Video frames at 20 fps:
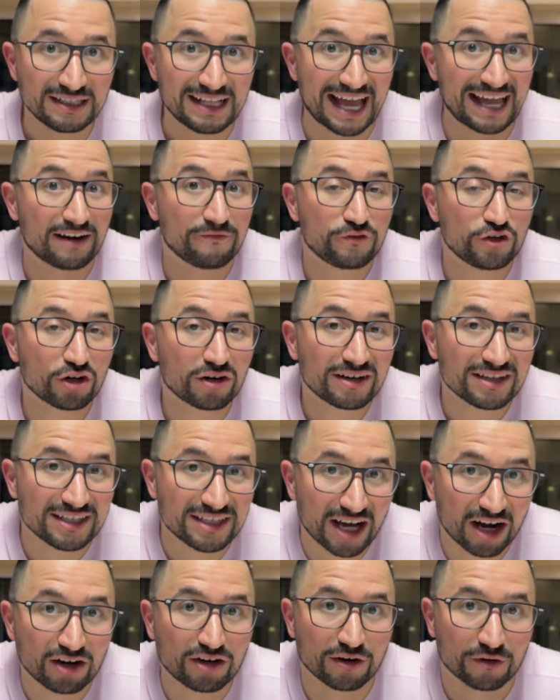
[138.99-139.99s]
And if you're a
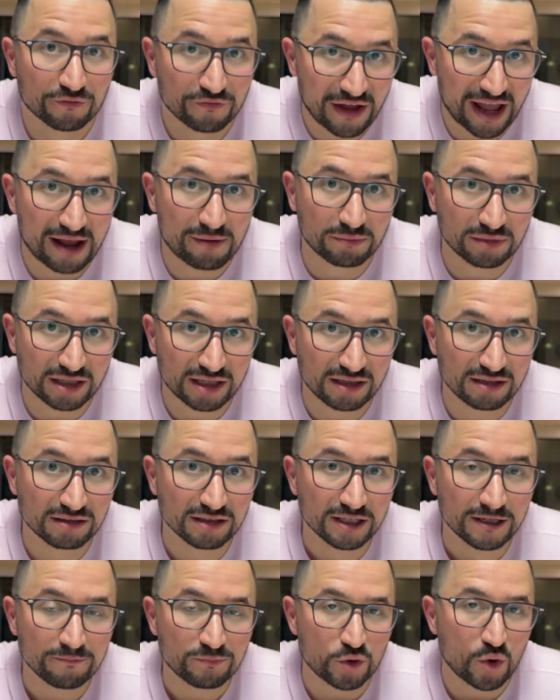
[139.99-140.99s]
younger family,
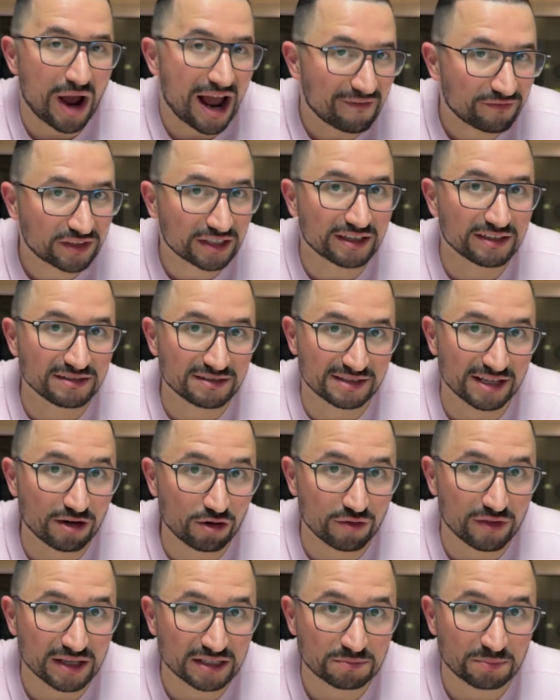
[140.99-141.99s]
you have to
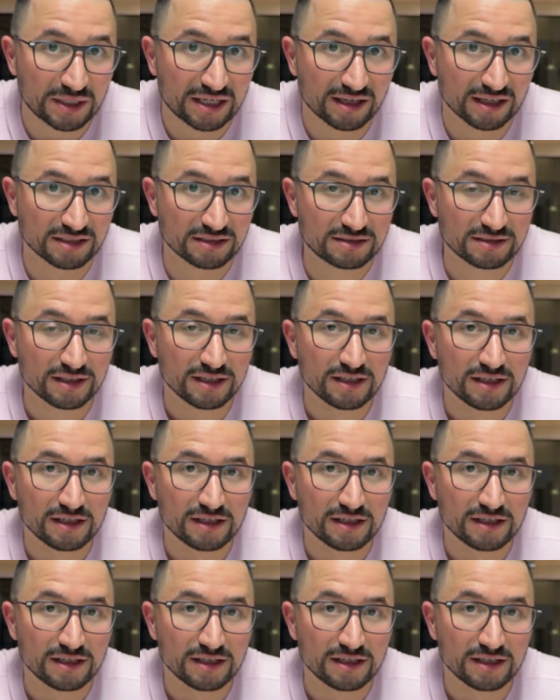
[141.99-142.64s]
consider this because